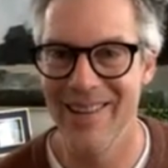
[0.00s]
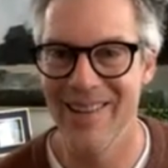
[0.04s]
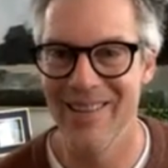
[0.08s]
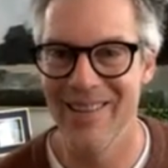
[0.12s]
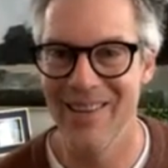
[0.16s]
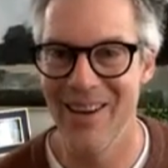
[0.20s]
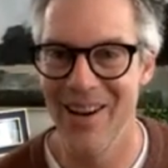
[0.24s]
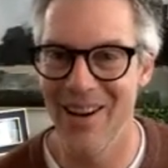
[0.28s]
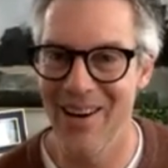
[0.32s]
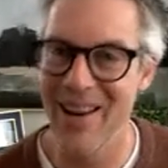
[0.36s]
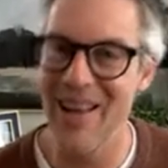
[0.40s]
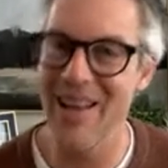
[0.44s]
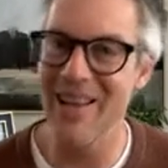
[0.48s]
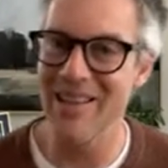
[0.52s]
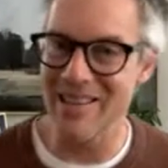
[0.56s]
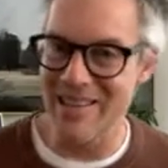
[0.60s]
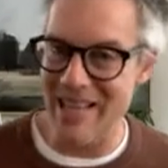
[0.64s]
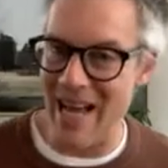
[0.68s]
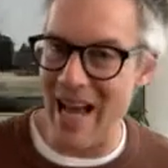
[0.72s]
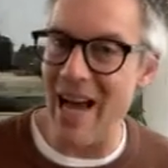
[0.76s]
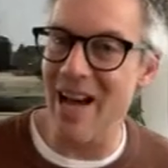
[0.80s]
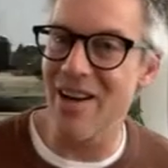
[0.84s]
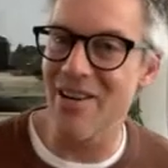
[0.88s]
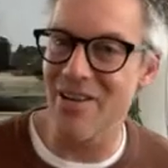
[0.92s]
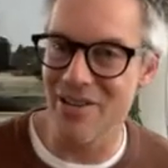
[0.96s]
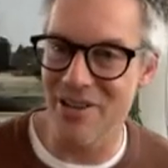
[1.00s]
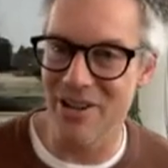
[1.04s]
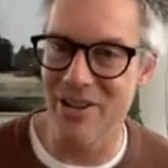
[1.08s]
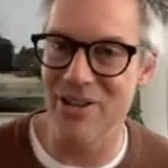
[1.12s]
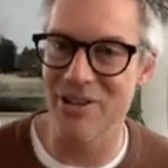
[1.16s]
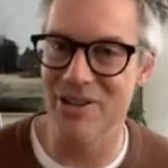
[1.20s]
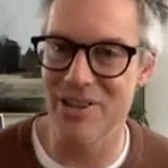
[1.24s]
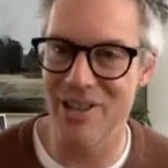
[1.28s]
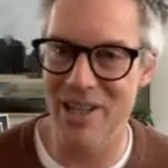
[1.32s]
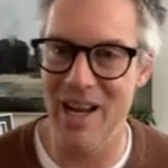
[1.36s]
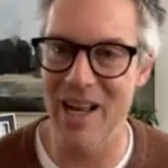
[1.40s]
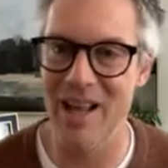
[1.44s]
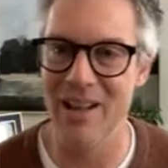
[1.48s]
gone ahead and tackled
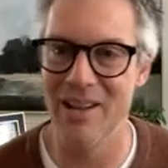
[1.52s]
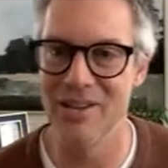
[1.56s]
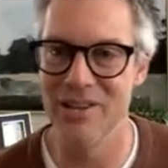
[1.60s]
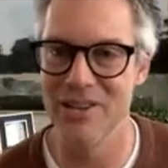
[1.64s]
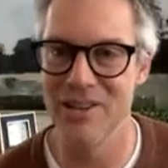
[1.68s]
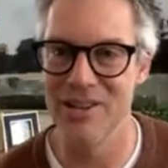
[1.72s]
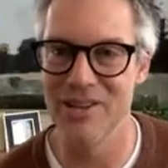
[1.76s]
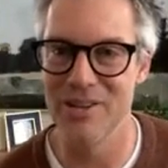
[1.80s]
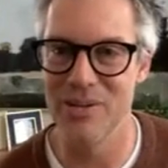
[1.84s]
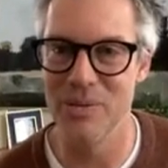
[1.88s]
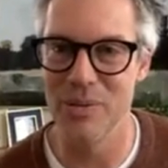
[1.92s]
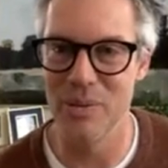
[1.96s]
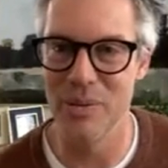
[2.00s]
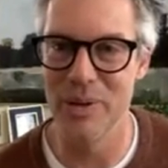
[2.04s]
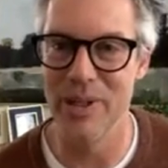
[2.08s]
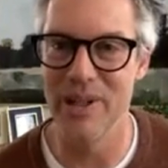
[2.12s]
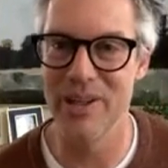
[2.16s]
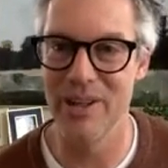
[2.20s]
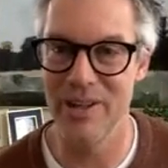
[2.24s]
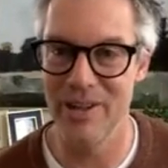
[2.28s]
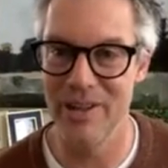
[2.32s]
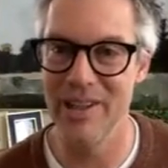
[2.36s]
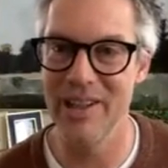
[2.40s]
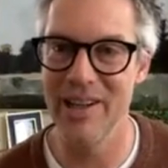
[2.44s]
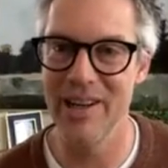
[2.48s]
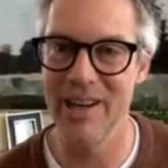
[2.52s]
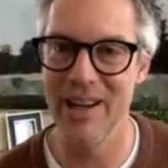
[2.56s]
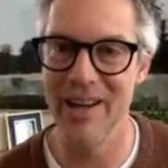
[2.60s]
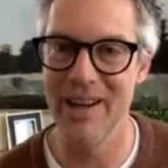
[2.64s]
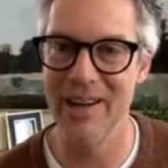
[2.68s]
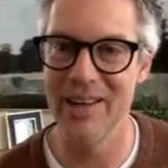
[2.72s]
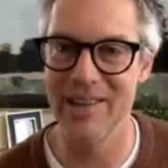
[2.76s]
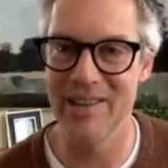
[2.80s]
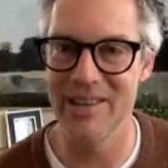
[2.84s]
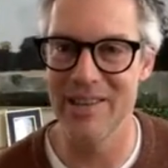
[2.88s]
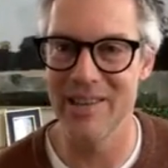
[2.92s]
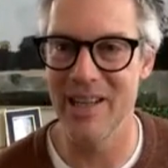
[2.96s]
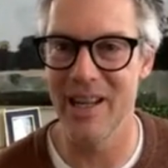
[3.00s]
those challenges when we could,
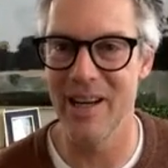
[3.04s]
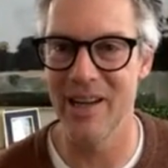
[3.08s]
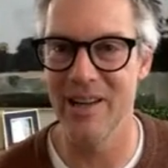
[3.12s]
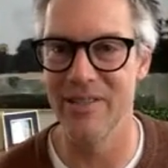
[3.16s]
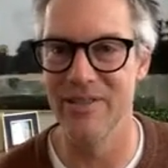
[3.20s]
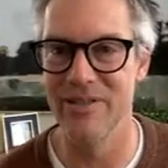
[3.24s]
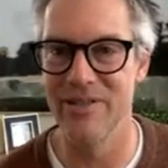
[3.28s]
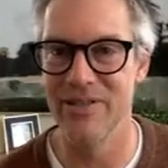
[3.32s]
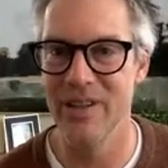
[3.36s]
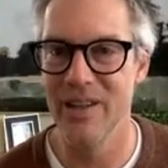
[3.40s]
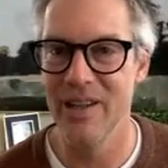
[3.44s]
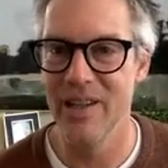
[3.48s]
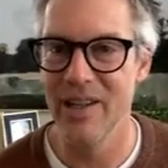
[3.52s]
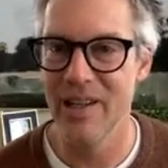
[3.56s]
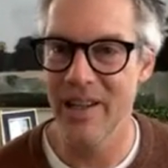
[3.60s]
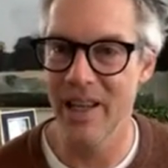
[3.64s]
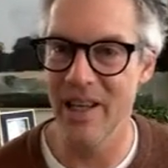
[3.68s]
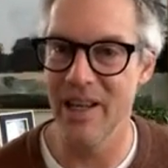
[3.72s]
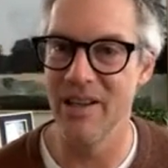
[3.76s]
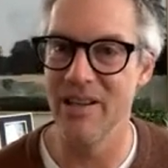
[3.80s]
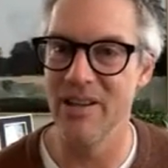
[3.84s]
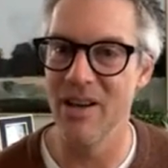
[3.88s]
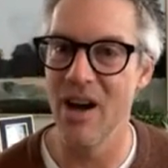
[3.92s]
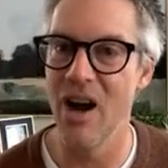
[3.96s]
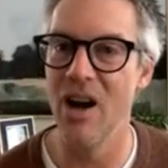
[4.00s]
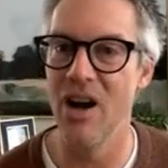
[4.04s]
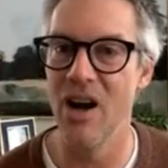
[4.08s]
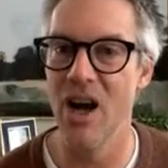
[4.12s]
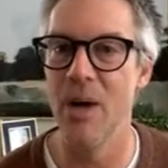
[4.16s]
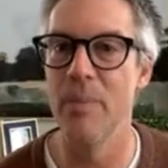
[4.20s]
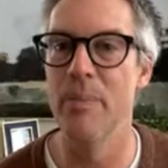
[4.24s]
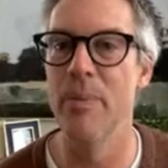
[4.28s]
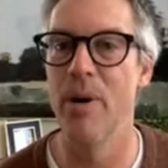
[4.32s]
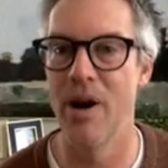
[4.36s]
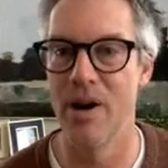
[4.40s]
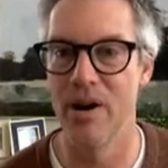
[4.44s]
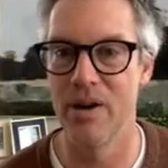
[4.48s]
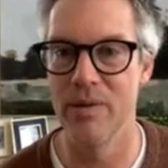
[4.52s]
instead of getting hung up
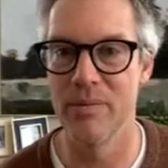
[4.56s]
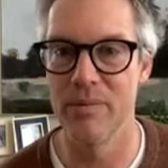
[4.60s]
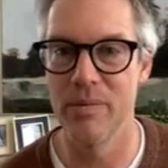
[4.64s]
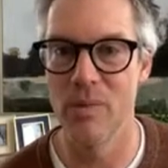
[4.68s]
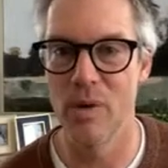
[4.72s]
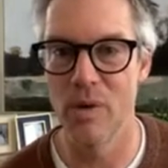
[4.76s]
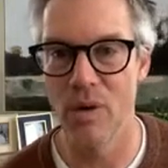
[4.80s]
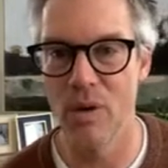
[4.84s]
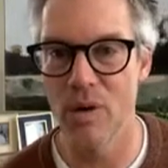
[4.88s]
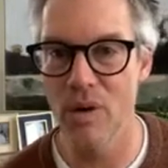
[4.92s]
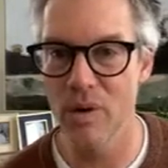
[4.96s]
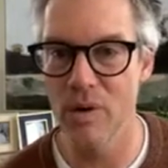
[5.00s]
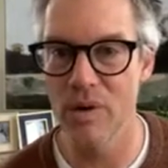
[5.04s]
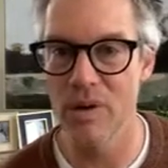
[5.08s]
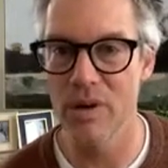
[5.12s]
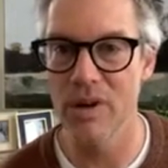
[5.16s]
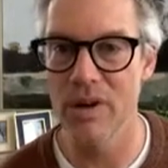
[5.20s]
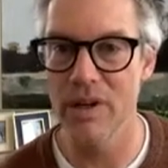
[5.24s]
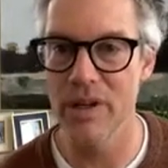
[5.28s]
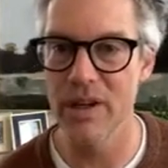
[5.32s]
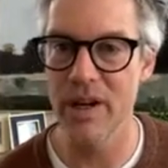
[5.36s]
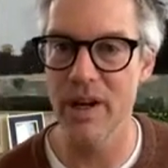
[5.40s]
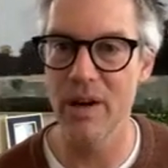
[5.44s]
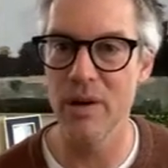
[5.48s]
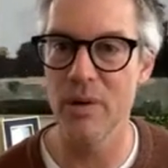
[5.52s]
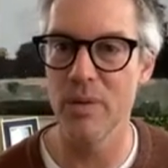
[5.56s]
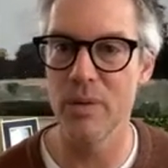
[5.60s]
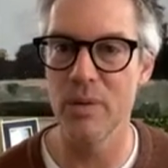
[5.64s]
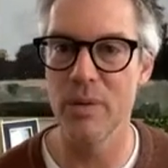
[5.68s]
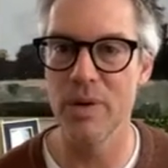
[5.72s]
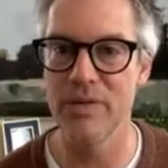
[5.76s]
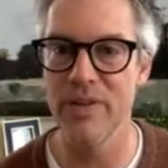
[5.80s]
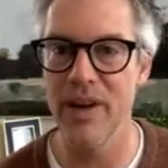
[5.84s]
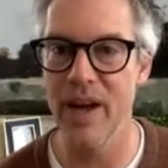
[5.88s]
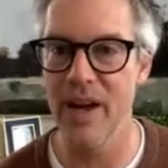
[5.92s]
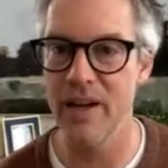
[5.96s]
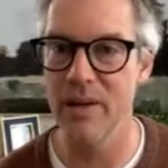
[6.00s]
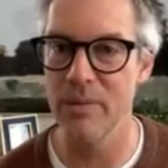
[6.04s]
on them. Or, when
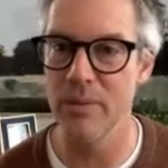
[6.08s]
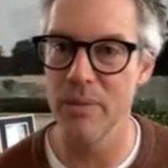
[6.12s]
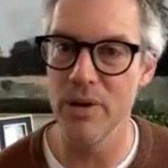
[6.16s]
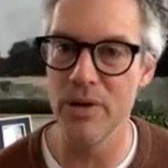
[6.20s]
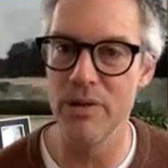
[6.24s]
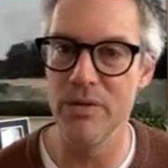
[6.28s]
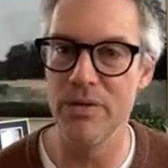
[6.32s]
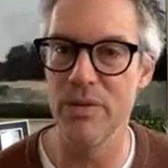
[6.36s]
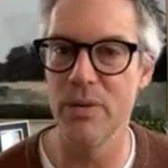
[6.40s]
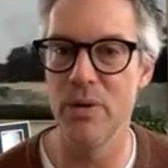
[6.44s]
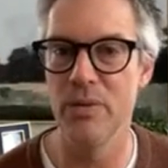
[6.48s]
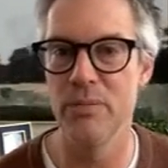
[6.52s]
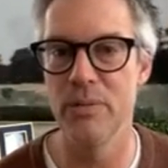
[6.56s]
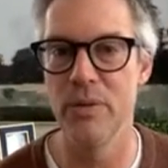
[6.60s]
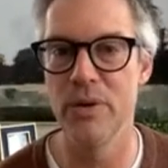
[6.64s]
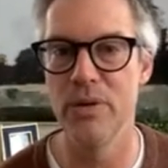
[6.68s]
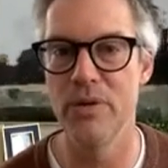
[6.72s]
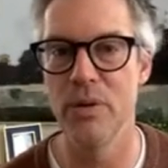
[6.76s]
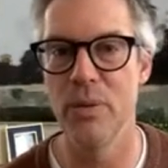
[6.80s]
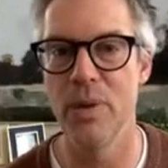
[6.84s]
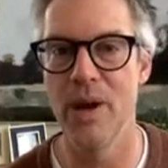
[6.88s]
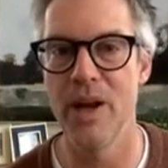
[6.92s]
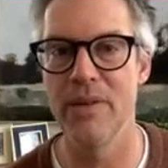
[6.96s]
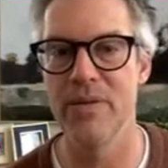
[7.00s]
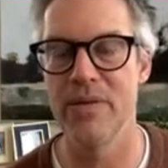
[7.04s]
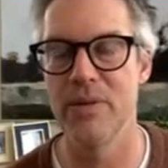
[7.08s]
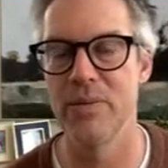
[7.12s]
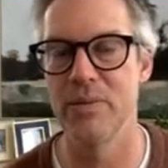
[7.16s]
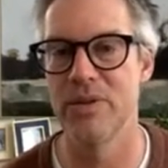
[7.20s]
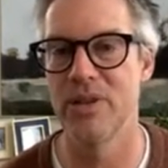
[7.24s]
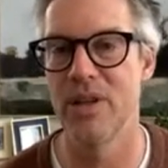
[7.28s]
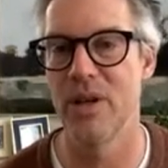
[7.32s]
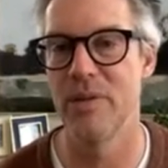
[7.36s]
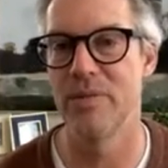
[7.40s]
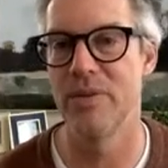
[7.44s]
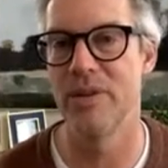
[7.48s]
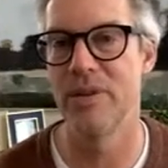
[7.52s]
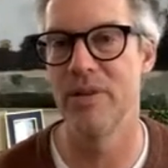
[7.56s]
we've had to move away from
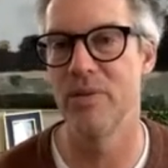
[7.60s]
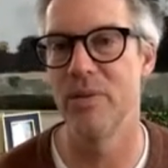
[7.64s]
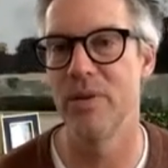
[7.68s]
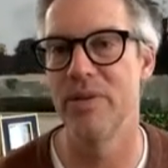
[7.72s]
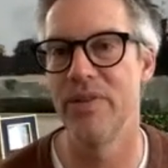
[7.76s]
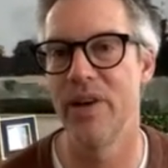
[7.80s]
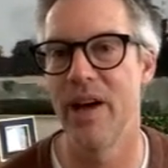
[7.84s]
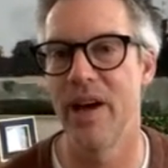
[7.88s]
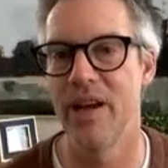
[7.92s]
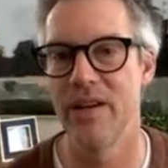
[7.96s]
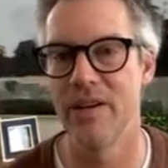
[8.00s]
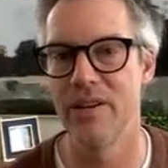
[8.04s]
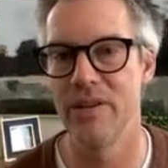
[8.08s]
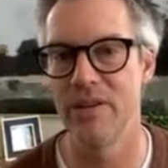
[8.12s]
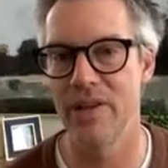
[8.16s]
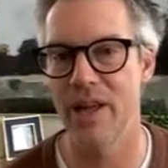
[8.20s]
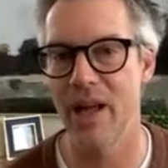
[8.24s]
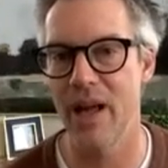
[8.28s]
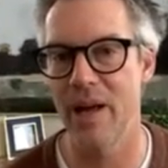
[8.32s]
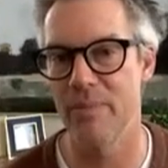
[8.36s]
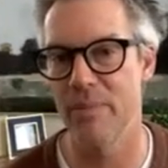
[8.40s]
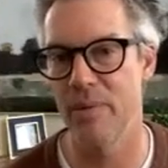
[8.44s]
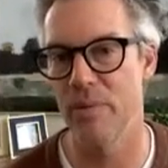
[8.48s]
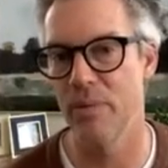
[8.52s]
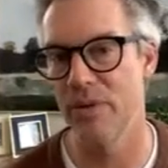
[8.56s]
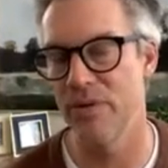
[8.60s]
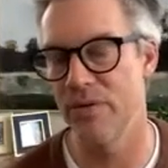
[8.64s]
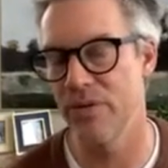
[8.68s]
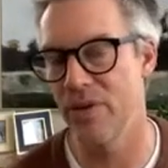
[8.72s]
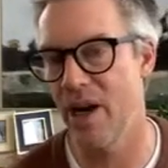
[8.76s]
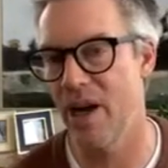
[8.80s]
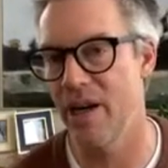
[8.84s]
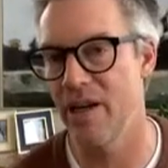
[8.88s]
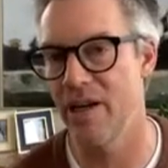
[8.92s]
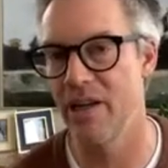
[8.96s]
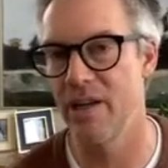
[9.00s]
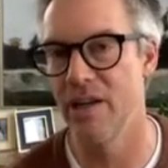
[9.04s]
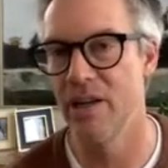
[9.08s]
something, we've had to do that. But we've
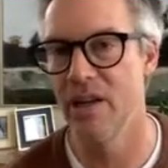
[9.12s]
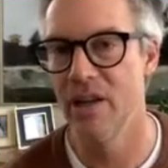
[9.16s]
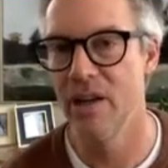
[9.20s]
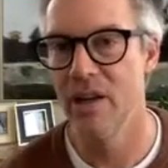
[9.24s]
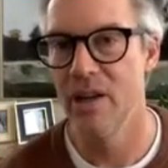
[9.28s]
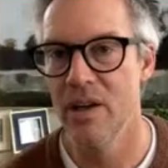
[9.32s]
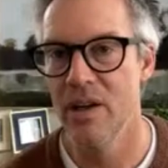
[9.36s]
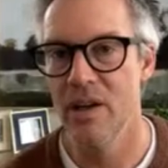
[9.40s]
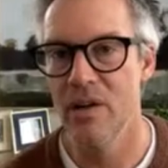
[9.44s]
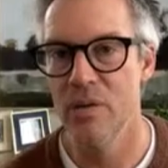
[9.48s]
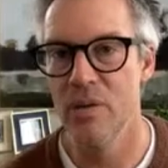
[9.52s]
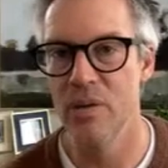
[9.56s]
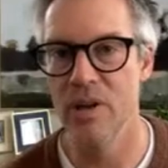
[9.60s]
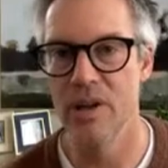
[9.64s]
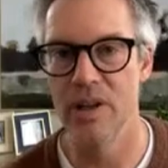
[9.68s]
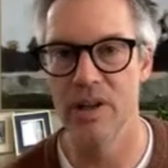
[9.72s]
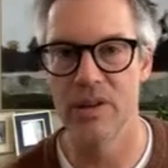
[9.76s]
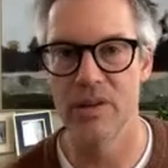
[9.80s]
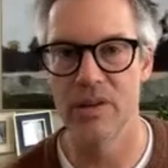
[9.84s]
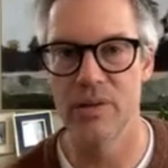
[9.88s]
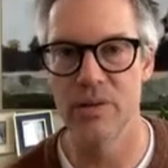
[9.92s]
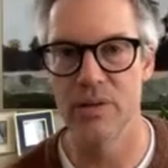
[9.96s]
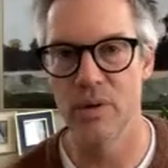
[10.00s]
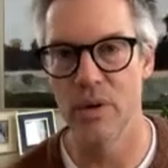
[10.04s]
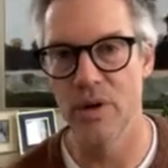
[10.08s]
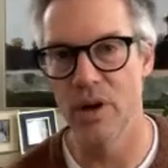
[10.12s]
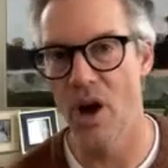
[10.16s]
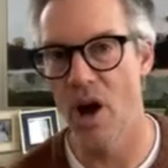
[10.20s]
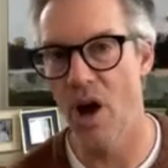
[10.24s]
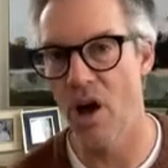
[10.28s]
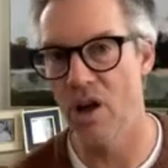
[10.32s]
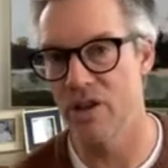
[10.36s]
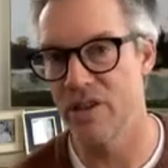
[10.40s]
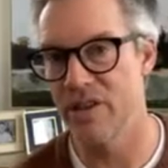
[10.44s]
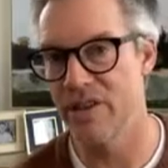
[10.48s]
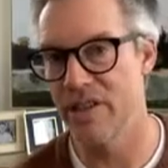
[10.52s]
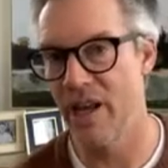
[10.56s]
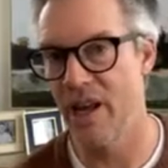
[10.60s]
tried to really, through it all,
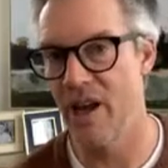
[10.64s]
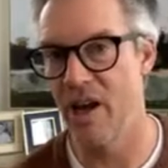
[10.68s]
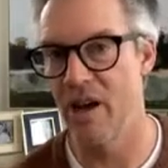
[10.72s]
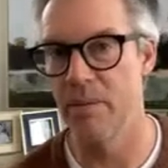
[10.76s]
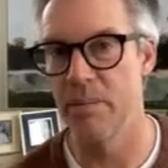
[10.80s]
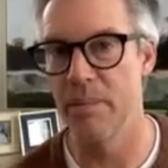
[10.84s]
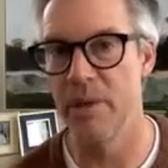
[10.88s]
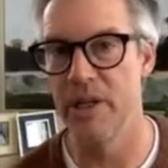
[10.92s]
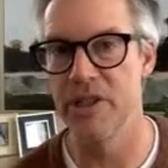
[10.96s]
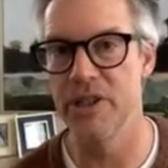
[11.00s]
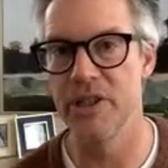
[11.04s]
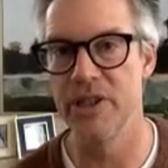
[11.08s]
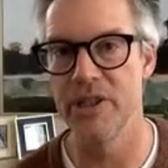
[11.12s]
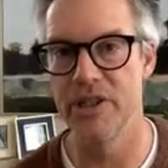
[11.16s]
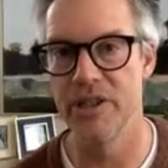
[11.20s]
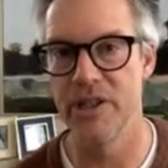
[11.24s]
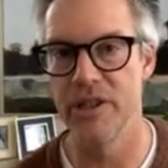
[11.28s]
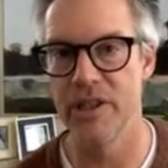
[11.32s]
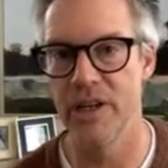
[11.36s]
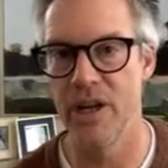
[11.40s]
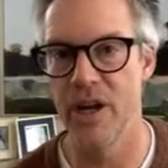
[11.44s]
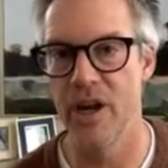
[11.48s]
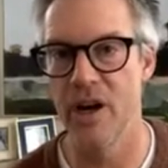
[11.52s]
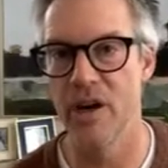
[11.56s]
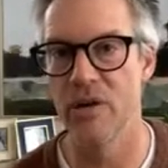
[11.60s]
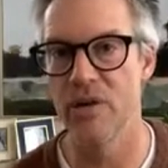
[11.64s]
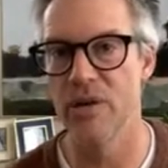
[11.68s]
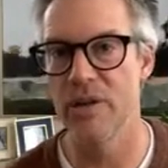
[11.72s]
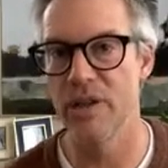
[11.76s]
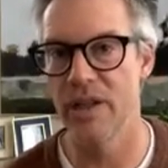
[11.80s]
stay on mission, and